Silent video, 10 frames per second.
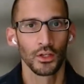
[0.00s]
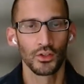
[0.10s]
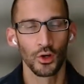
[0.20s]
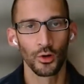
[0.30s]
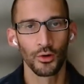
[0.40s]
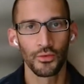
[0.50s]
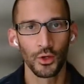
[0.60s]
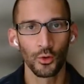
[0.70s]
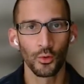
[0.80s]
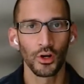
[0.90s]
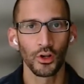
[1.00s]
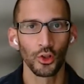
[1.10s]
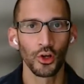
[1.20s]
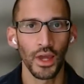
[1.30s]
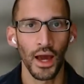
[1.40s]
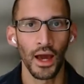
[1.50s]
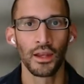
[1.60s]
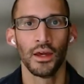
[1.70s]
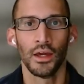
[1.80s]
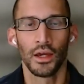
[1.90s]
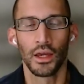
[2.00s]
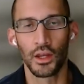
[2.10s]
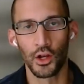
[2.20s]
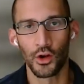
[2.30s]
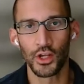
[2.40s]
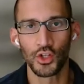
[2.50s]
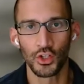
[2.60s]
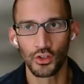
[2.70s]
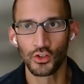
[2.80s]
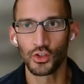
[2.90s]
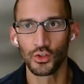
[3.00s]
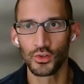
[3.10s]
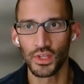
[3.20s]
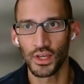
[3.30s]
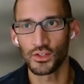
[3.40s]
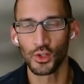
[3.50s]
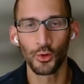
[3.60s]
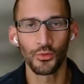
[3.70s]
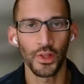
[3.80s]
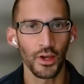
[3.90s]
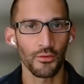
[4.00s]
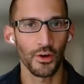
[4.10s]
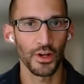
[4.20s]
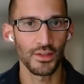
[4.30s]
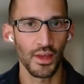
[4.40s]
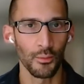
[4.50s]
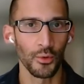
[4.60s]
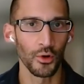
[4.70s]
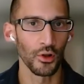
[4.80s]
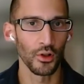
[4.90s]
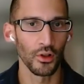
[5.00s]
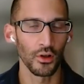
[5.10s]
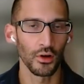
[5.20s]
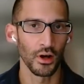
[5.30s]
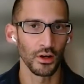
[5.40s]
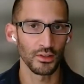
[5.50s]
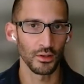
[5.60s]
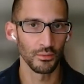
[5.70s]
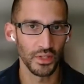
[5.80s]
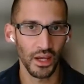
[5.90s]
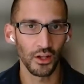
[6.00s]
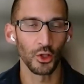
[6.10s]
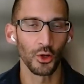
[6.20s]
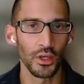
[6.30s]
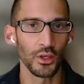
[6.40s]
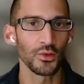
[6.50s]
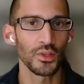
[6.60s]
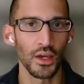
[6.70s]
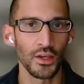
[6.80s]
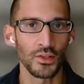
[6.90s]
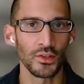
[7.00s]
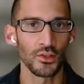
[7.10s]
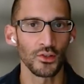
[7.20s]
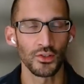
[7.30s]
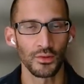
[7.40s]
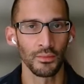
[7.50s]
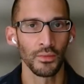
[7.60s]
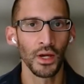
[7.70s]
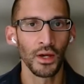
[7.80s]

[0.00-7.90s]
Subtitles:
So if you were to look at integration to, say, Snowflake, for example, some data loading use cases or some